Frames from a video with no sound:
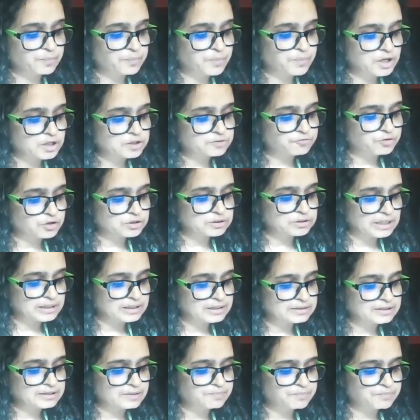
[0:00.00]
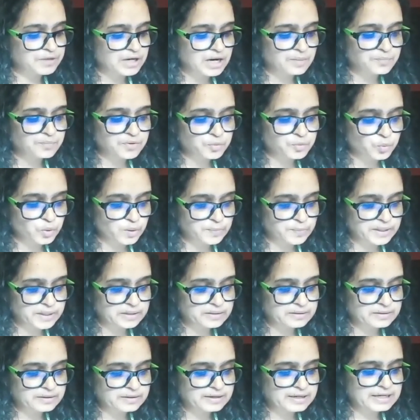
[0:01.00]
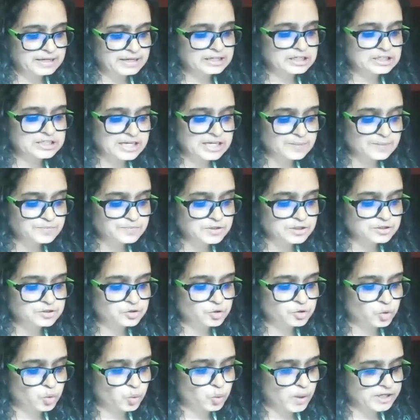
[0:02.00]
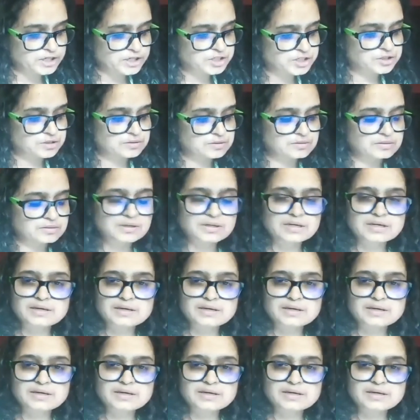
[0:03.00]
birth for Dalit and Brahmin women and attempted to question